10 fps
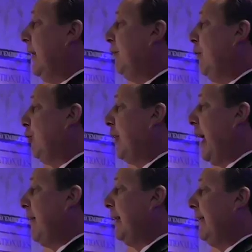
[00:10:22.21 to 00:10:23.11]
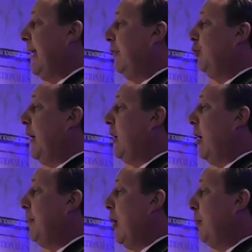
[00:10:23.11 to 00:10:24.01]
that if we should have a chance to wake
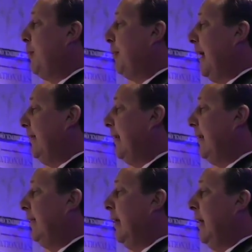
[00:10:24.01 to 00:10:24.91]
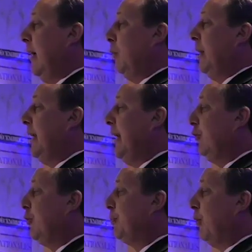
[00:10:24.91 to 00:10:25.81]
up our populations, we
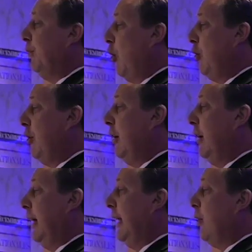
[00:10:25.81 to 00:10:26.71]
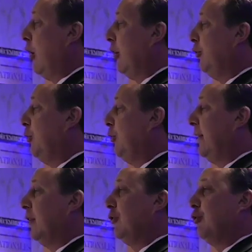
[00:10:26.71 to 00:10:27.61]
need to provoke in order to
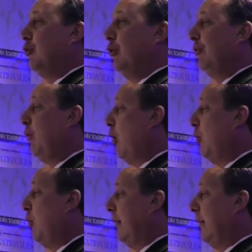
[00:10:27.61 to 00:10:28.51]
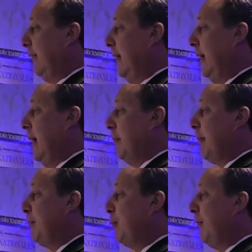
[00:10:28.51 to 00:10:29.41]
get the truth forwards.
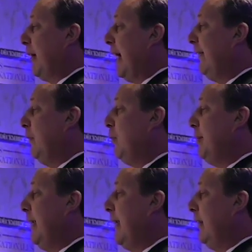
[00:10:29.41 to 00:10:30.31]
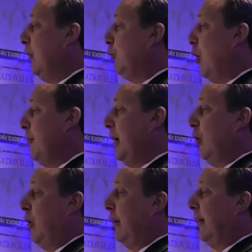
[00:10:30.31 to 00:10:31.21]
By provocation we mean in the
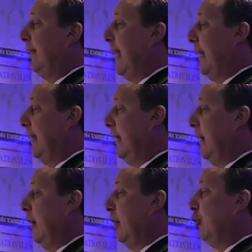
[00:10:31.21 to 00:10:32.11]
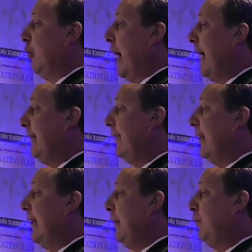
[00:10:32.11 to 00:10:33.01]
Roman law understanding, to act
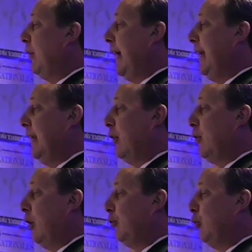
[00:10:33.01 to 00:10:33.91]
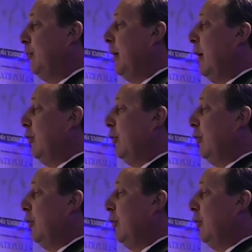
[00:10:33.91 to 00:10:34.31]
as an advocate in a courtroom